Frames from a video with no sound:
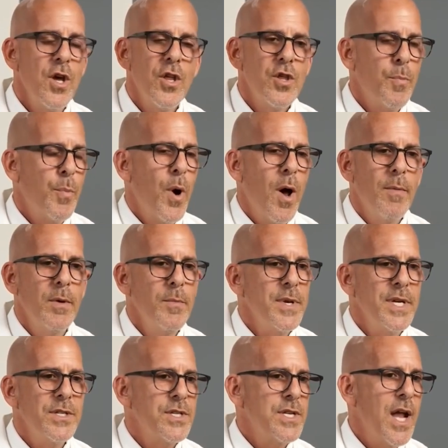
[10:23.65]
The problem
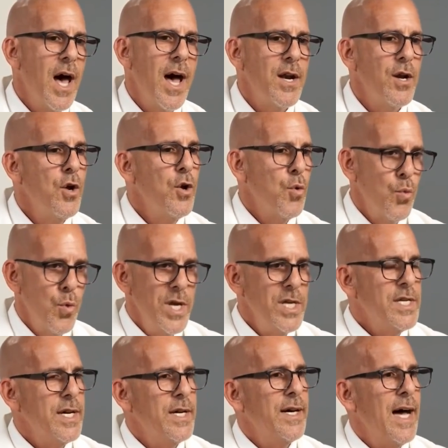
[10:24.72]
is not
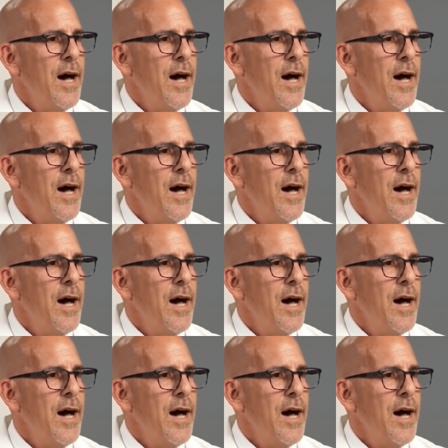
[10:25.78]
retail